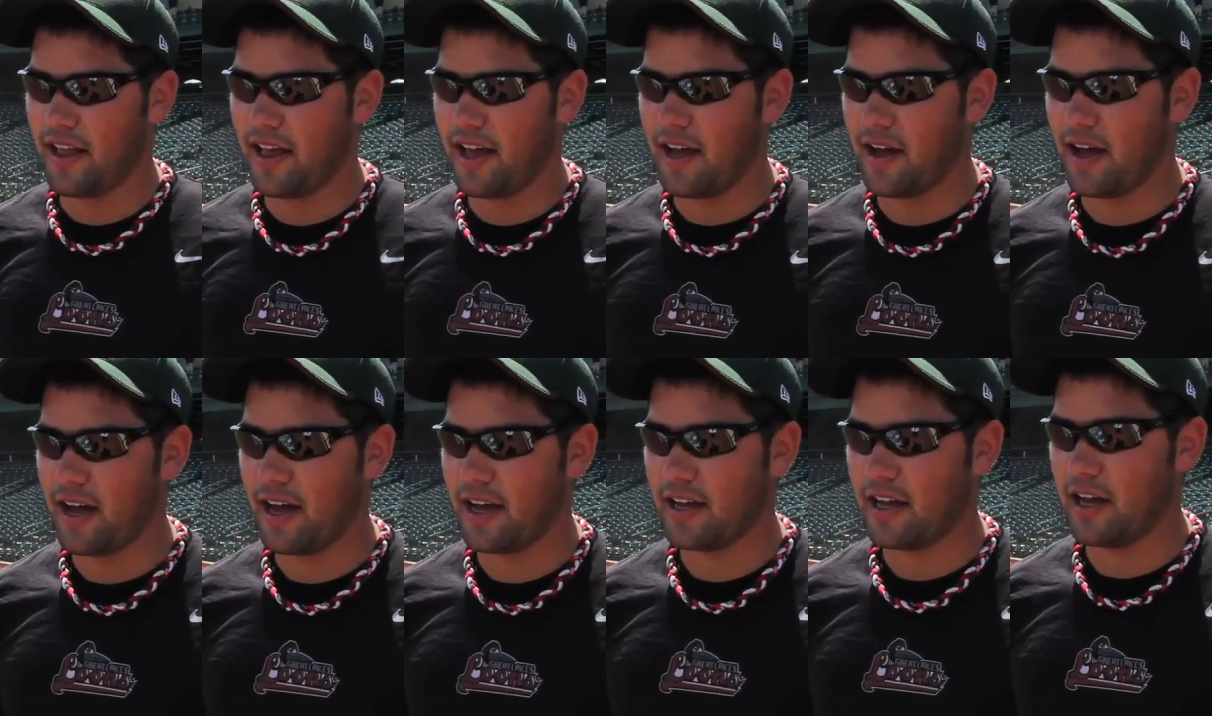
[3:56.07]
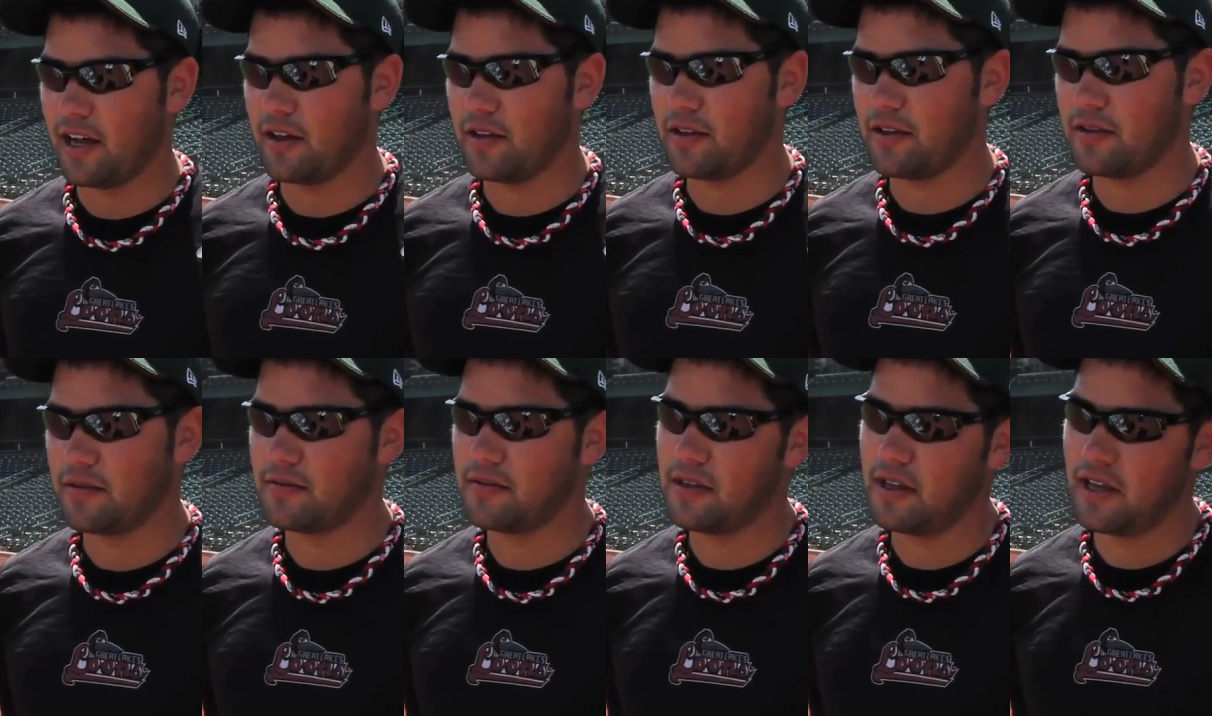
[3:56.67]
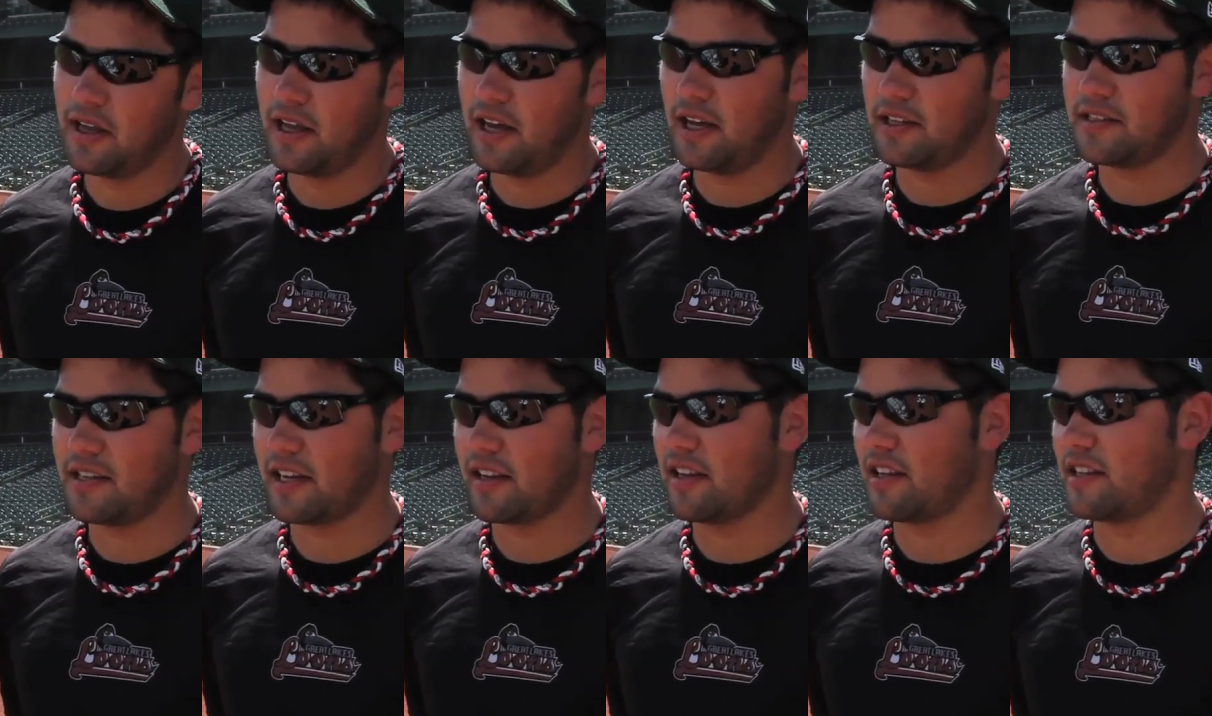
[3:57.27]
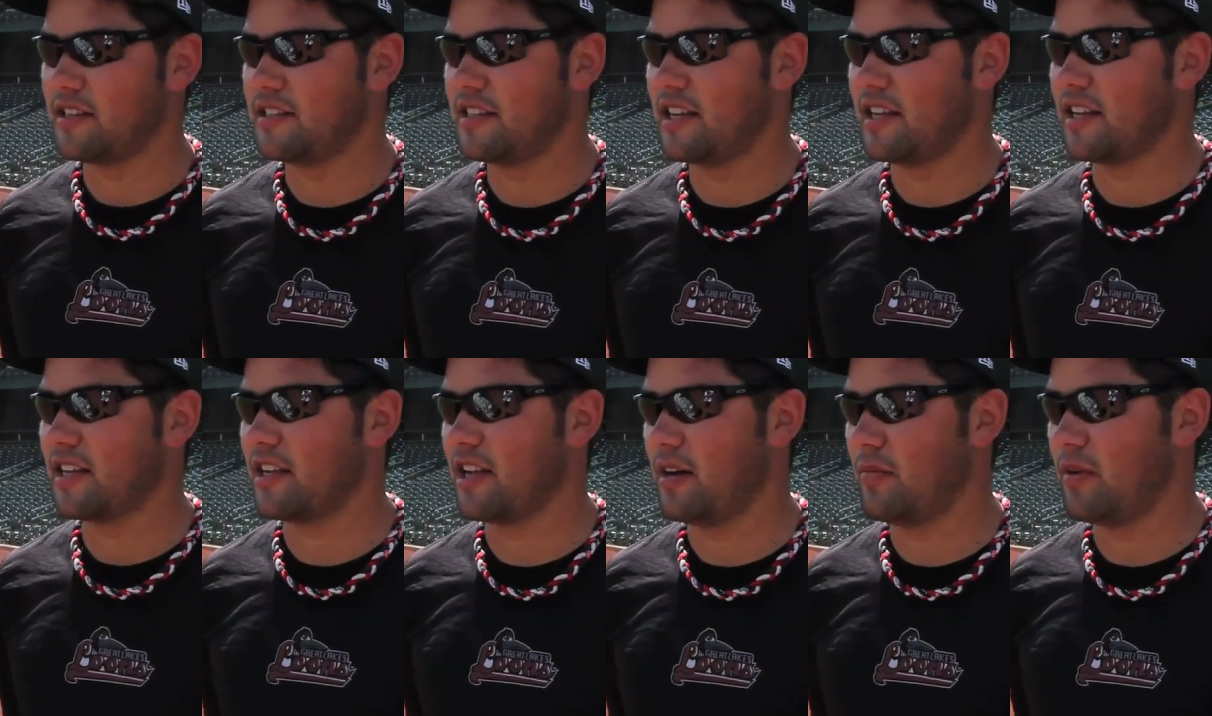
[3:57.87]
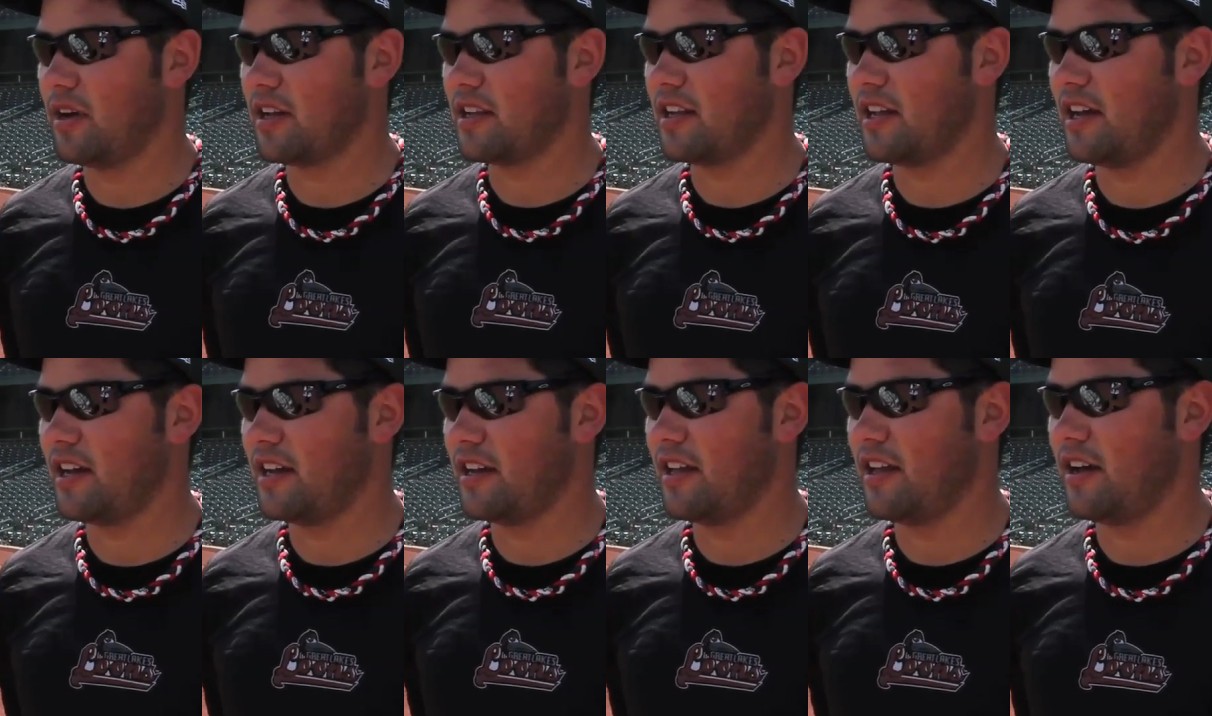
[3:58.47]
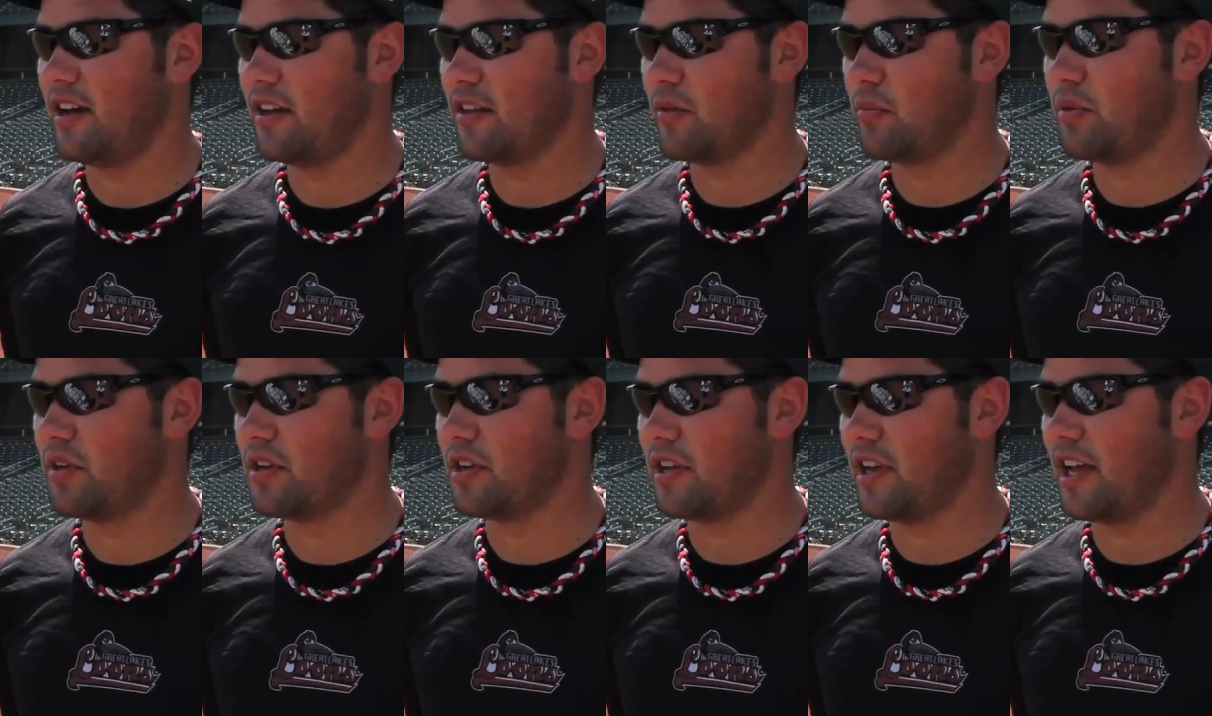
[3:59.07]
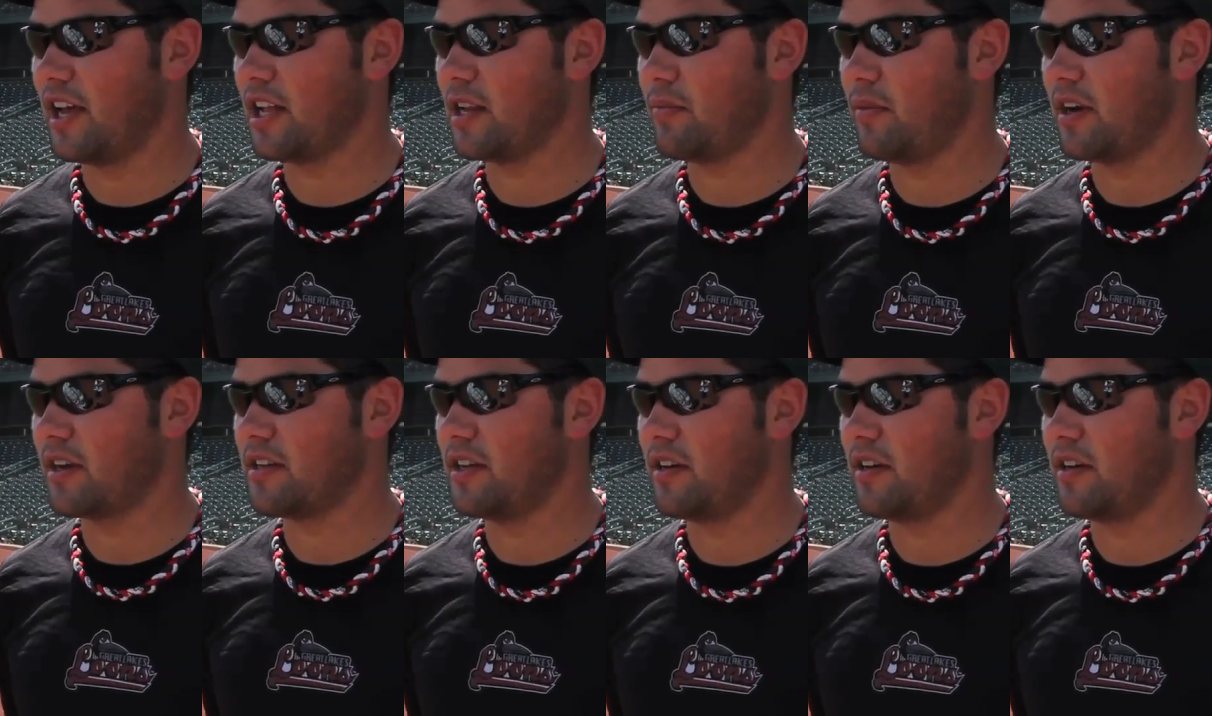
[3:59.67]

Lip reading: I'll take the statistics on my side on the pitching aspect